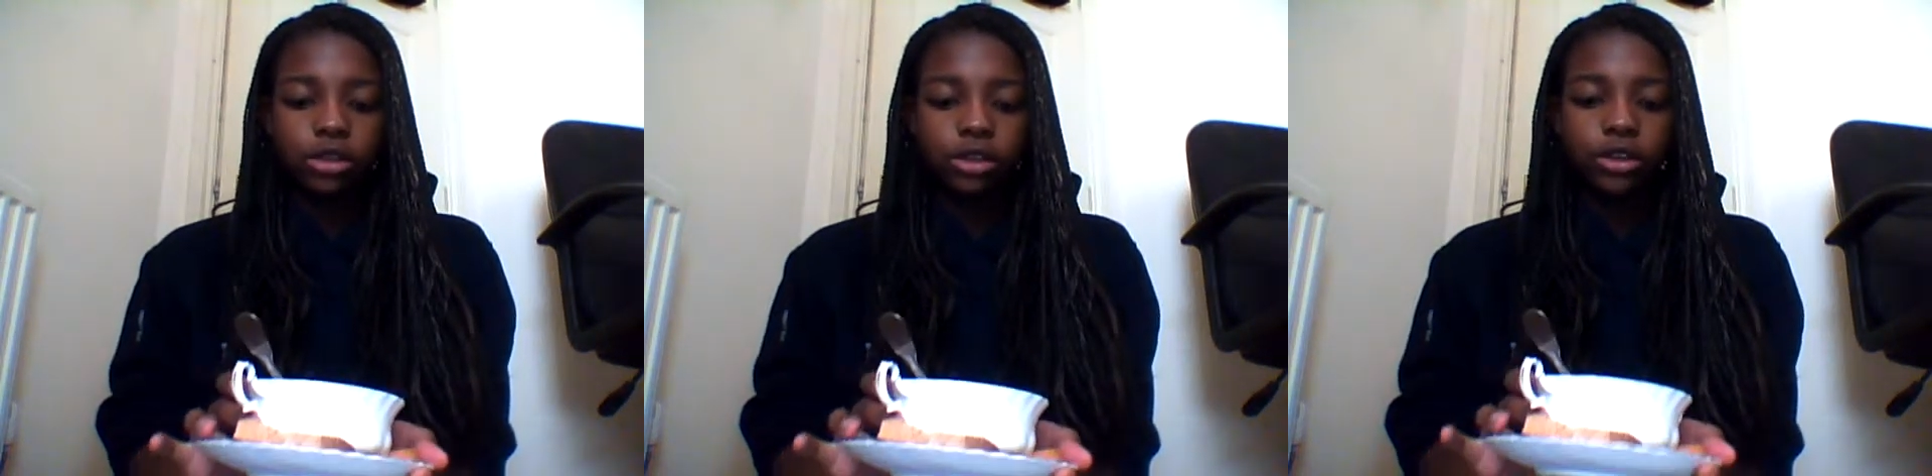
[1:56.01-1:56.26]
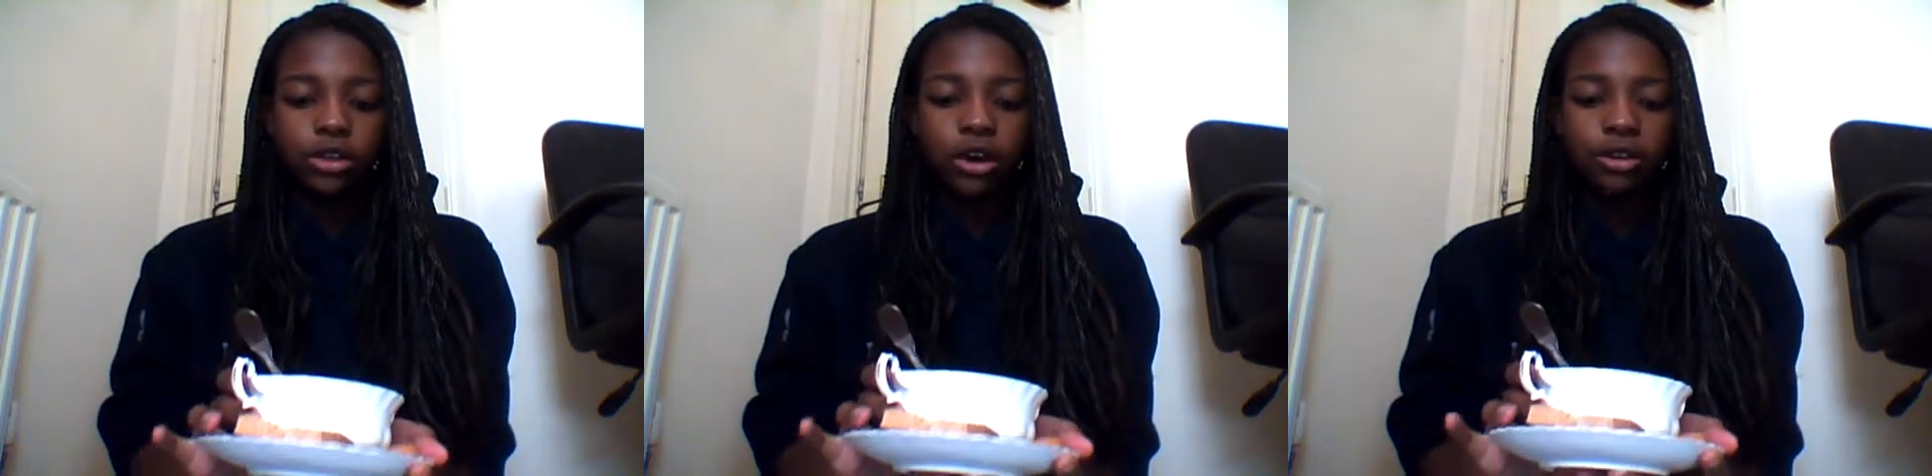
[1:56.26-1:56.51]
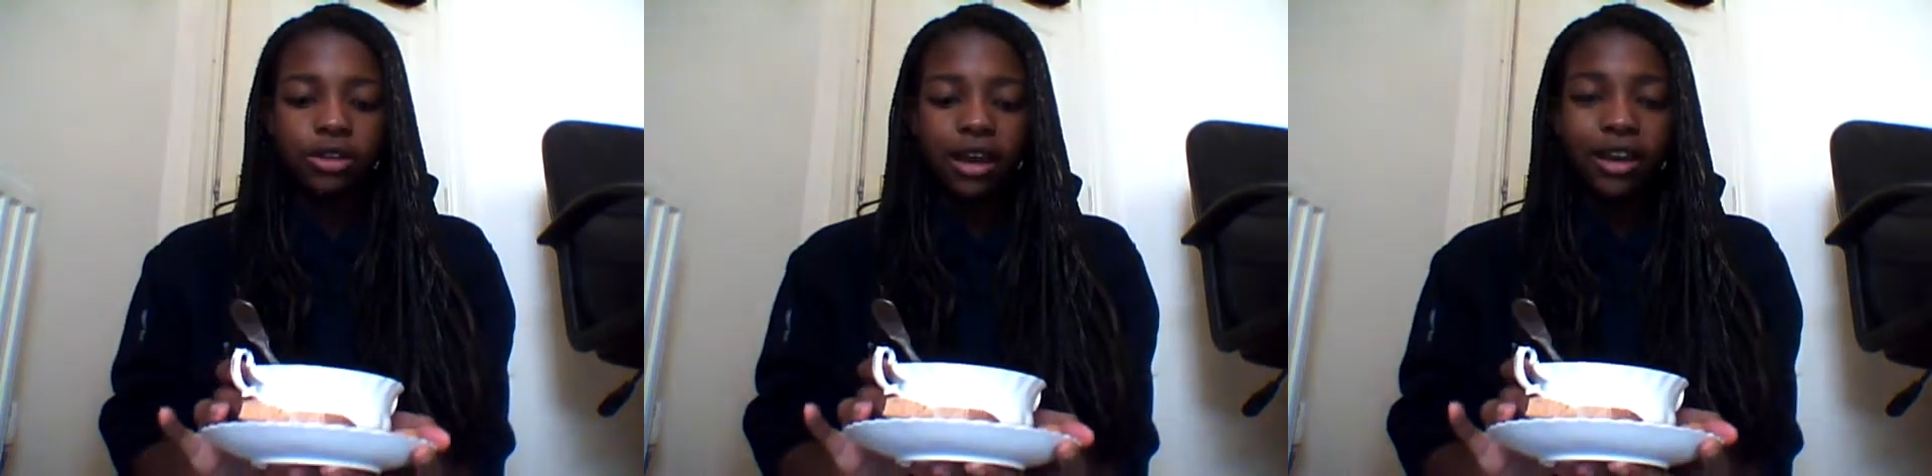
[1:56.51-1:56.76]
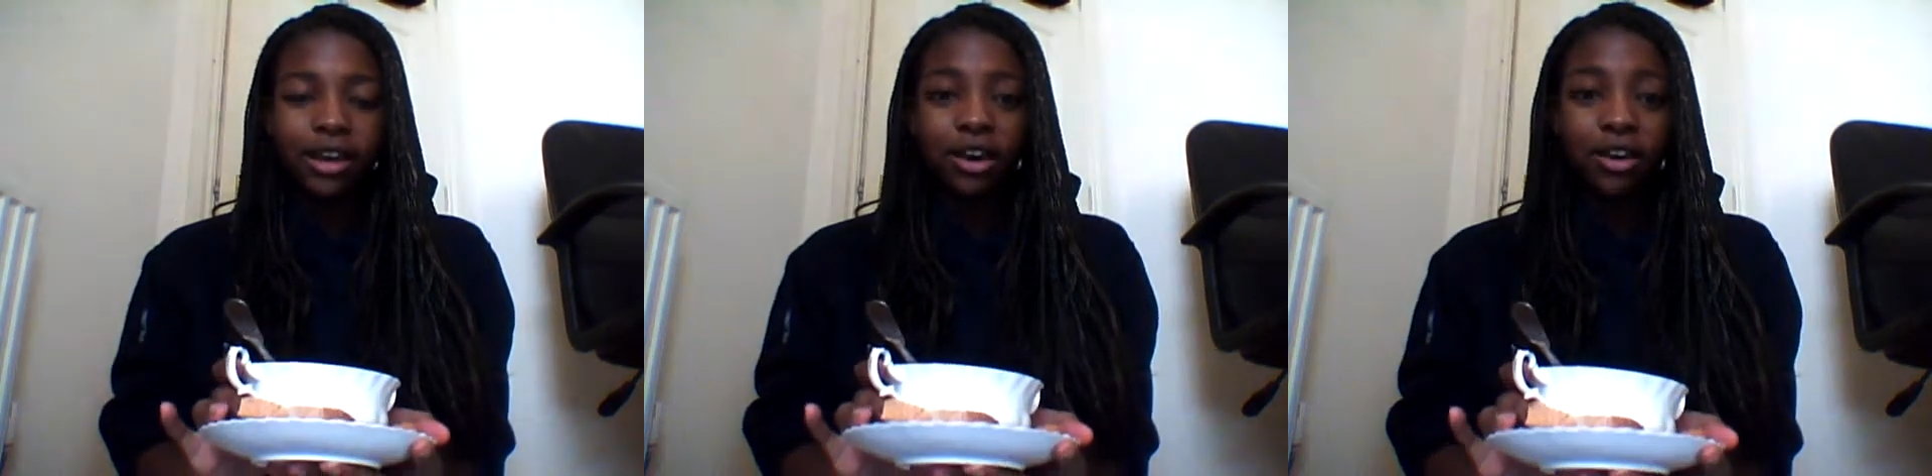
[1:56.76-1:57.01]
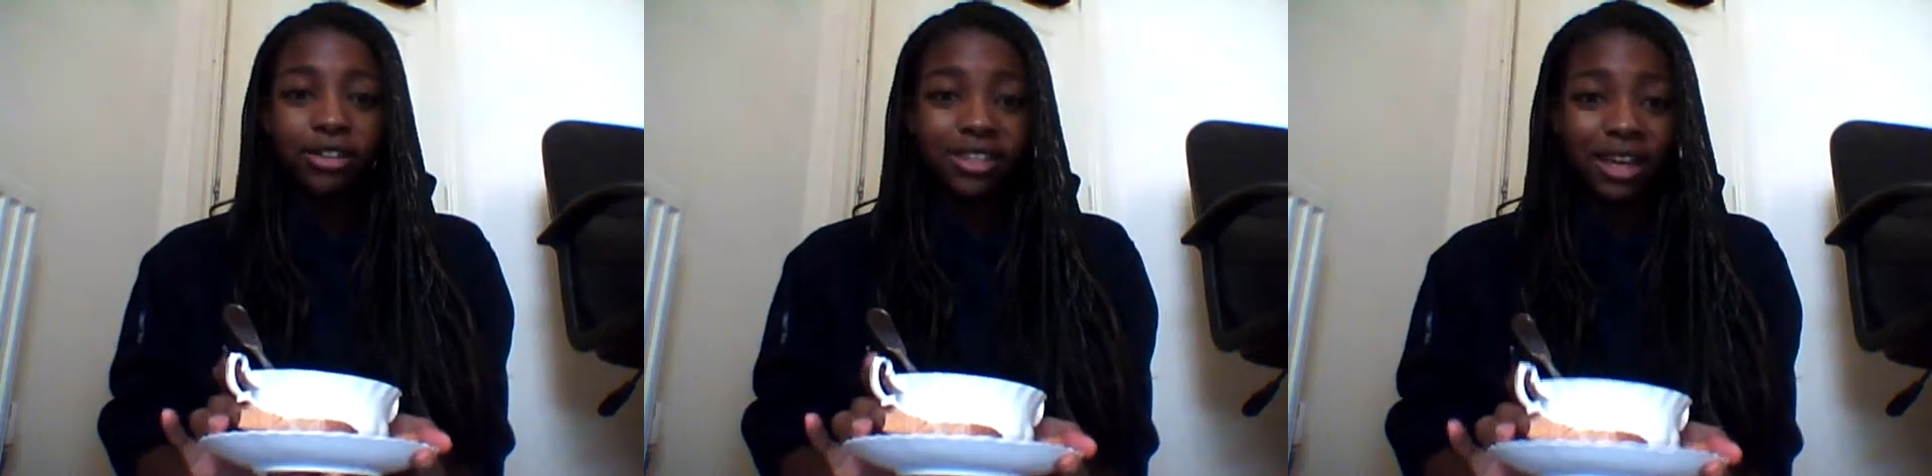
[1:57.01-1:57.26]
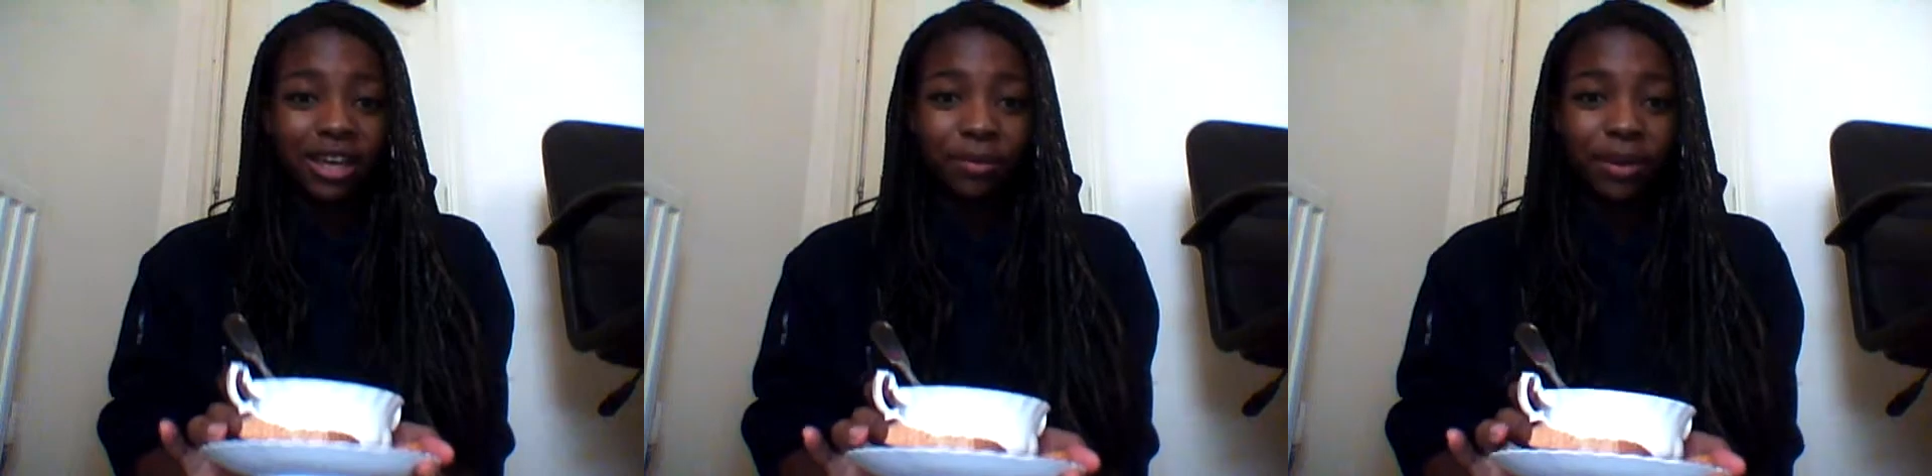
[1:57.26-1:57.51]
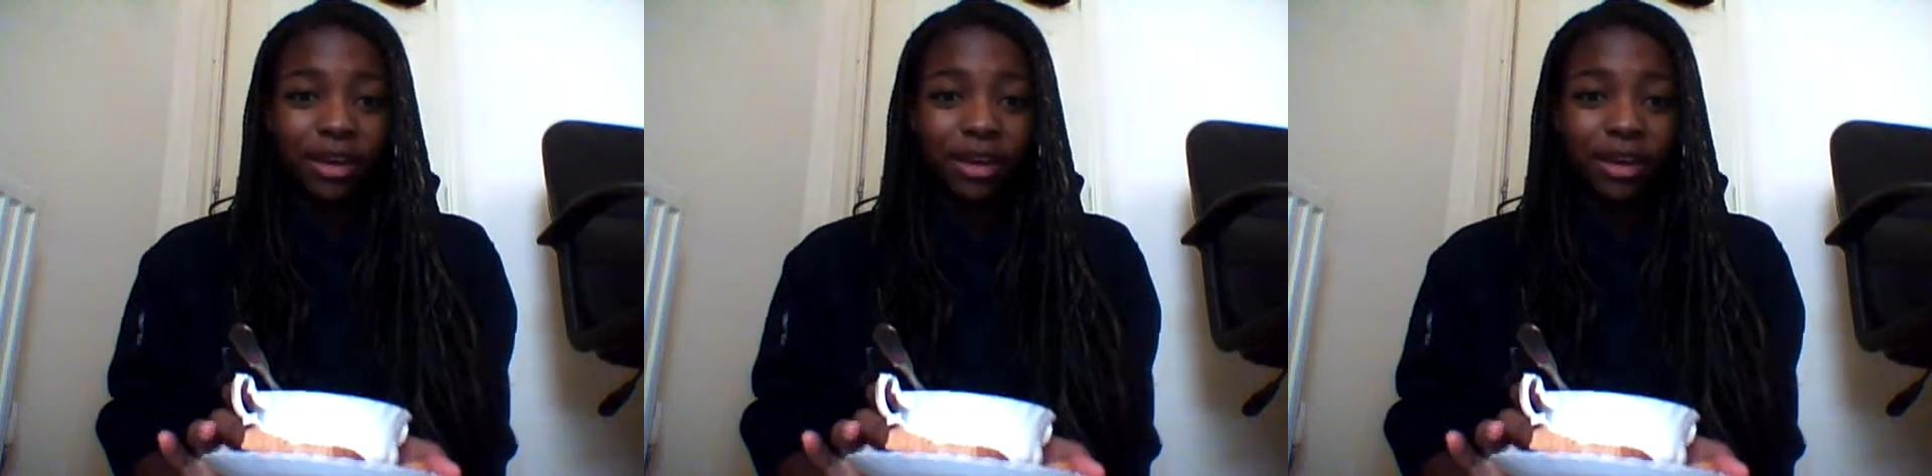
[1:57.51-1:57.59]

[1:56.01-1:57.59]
you can't, I can't tip